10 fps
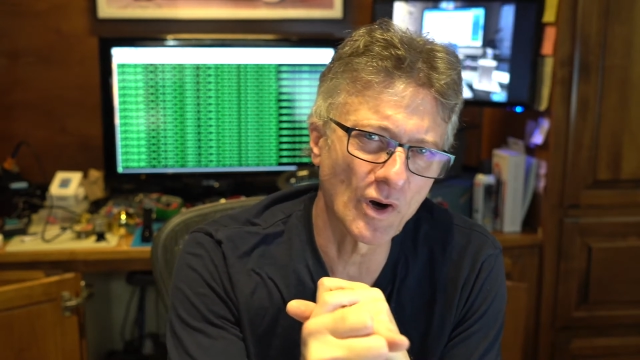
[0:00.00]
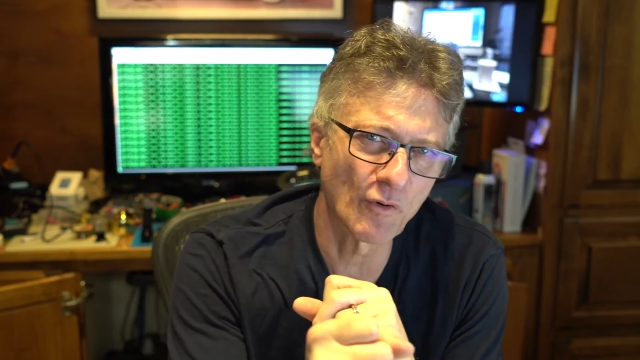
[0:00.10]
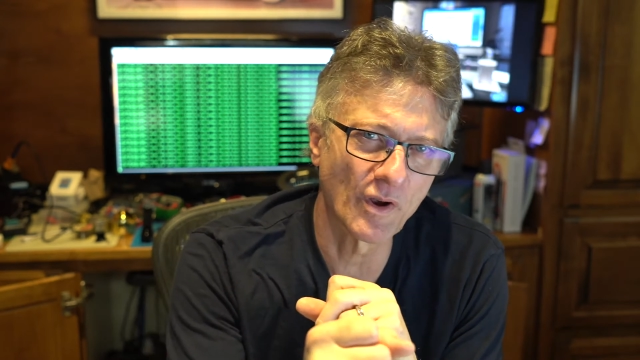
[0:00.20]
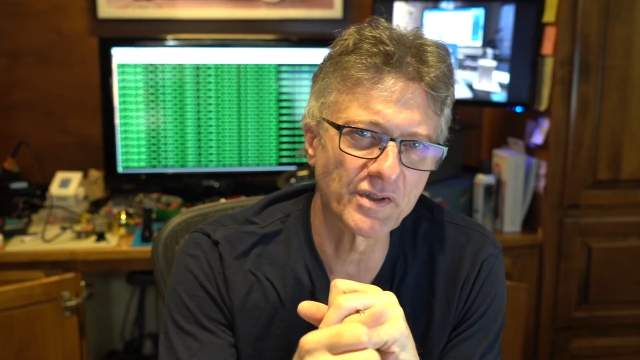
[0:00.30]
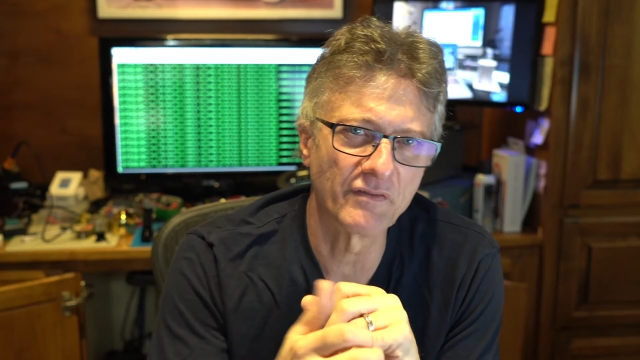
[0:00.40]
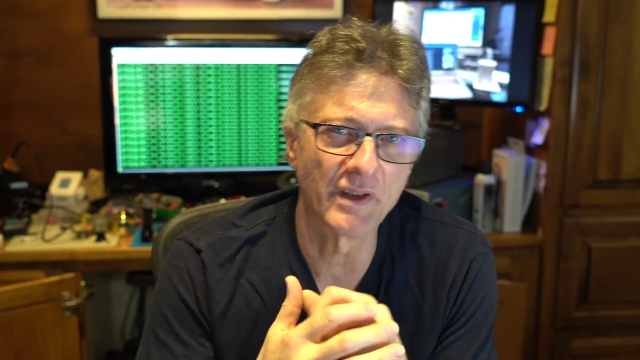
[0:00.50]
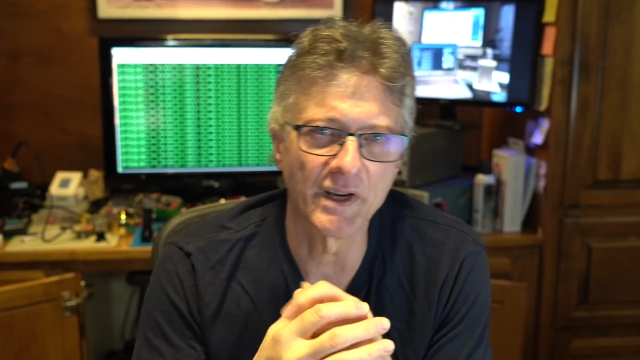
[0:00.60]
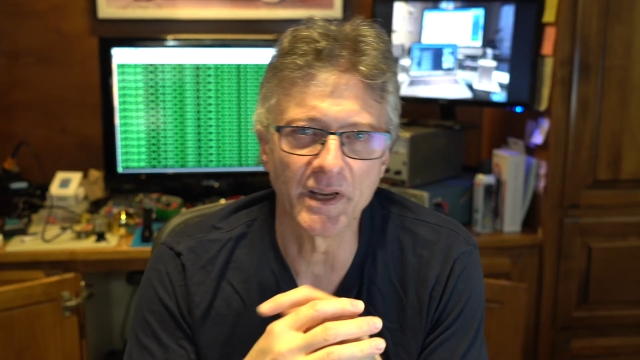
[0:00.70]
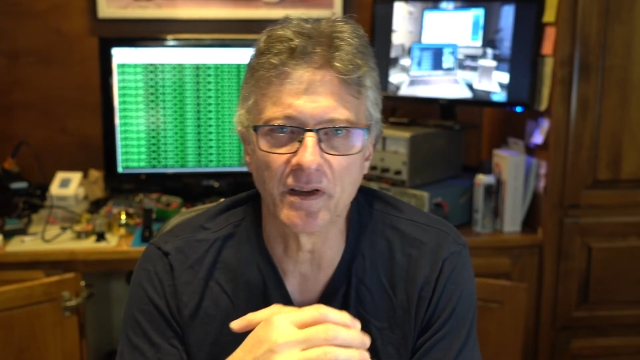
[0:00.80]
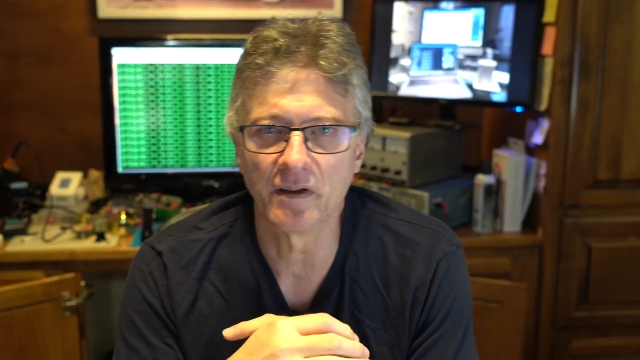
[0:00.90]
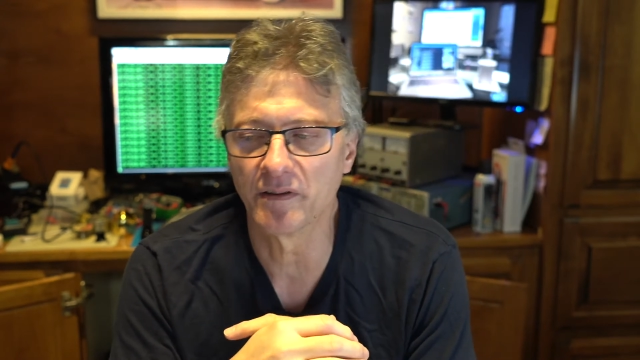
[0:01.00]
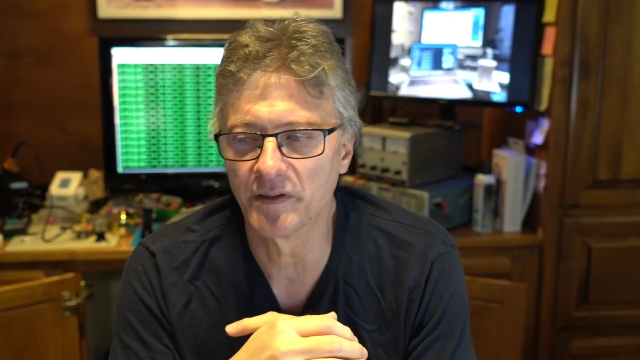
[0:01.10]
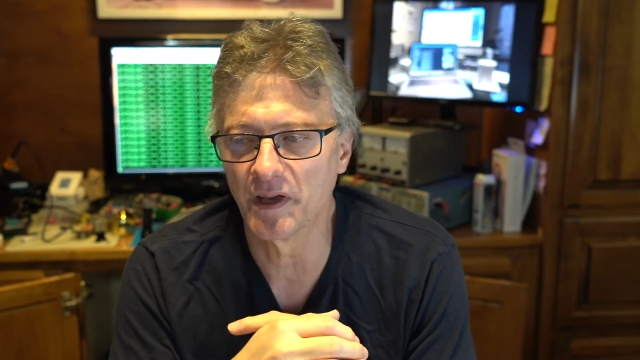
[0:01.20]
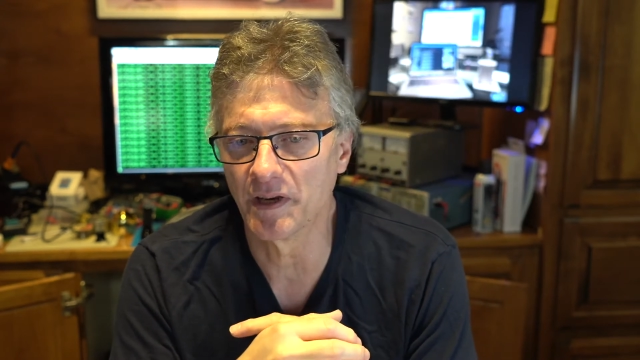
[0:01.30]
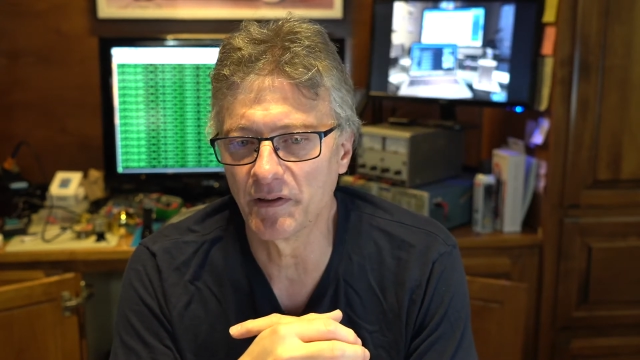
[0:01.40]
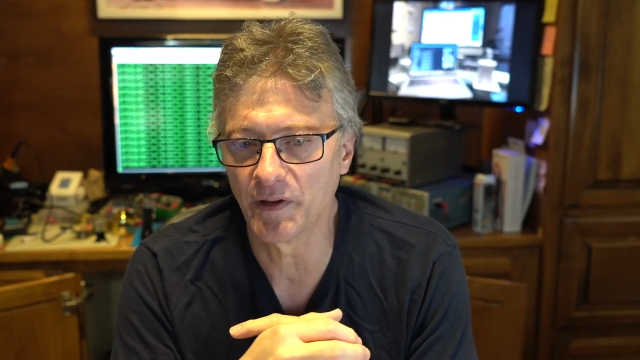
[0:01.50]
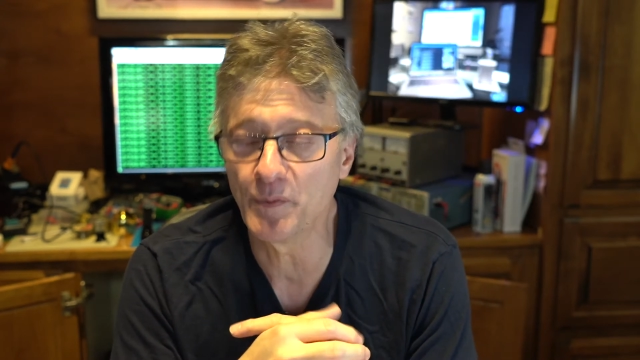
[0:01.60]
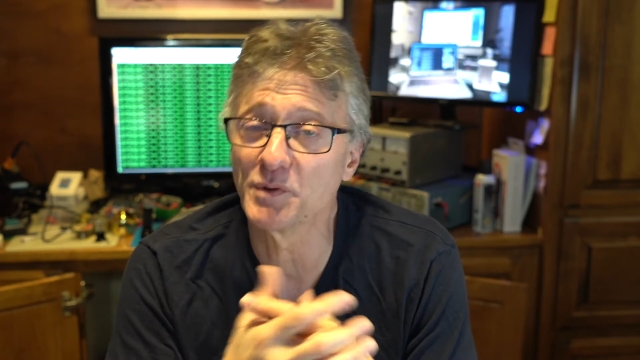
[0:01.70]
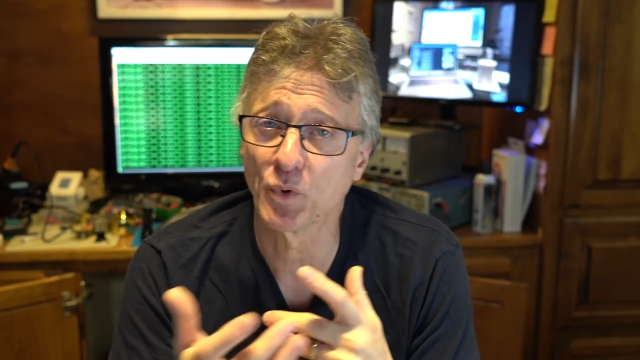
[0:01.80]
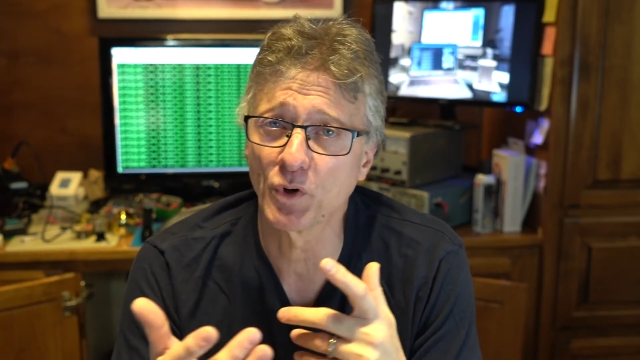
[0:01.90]
aggressive than he he
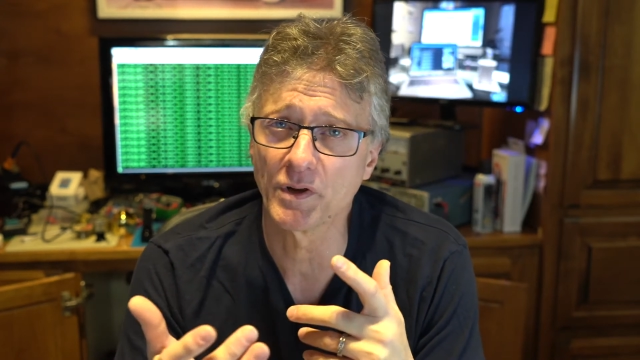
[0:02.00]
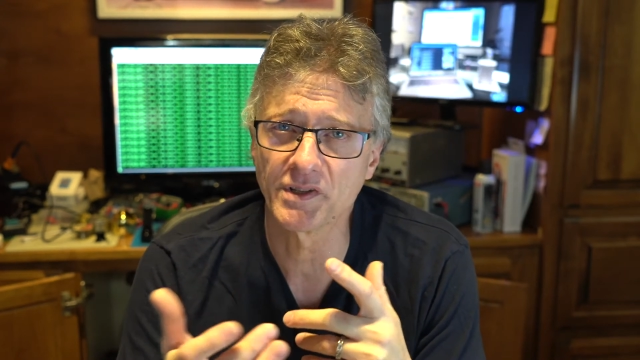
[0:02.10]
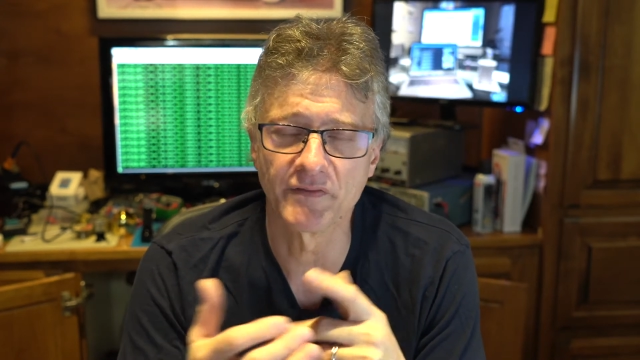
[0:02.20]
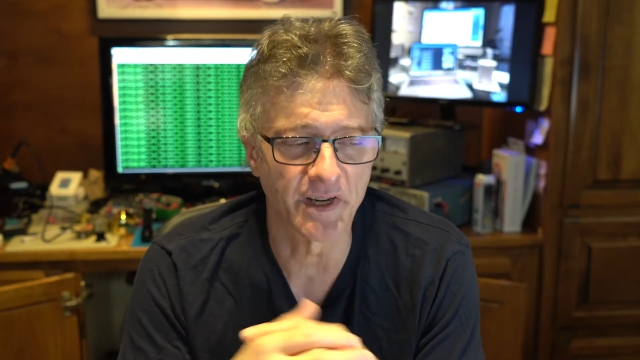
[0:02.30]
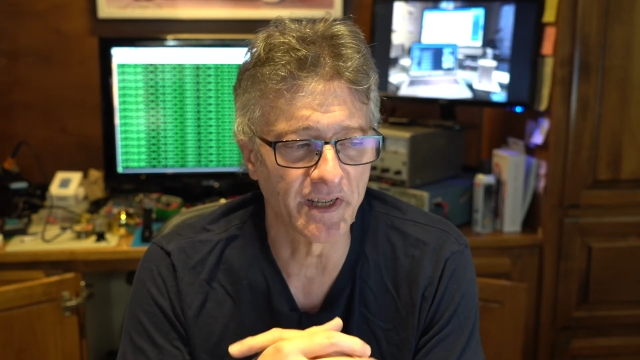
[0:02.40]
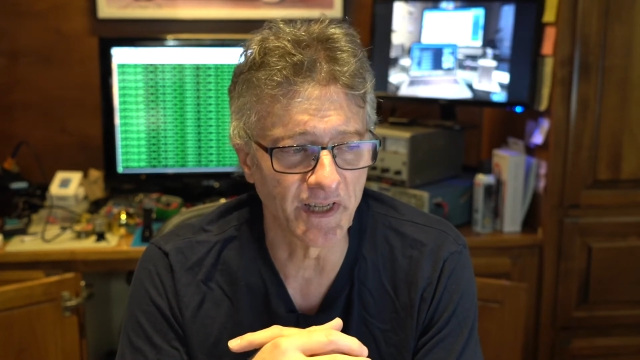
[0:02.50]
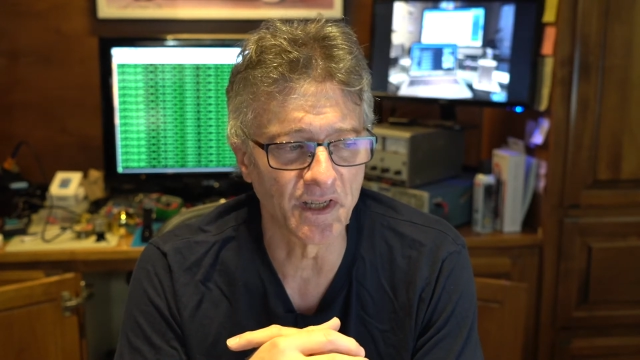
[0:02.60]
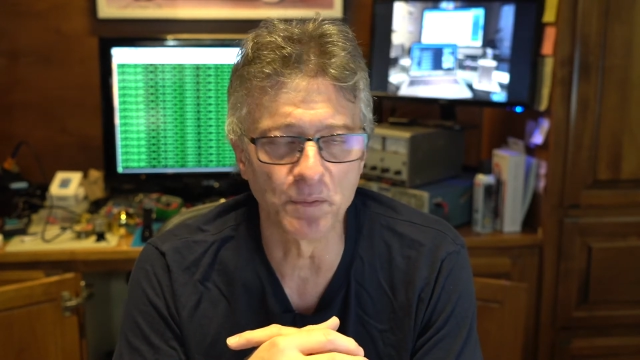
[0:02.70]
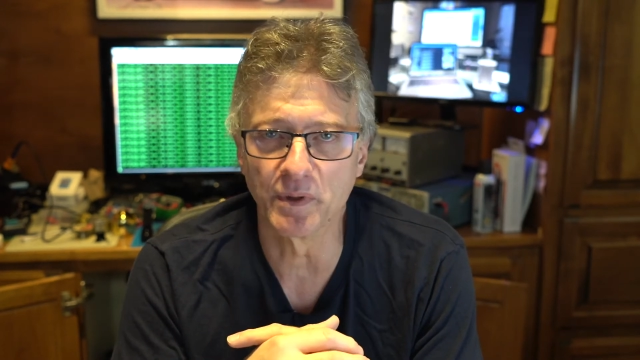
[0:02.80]
was more aggressive than he needed to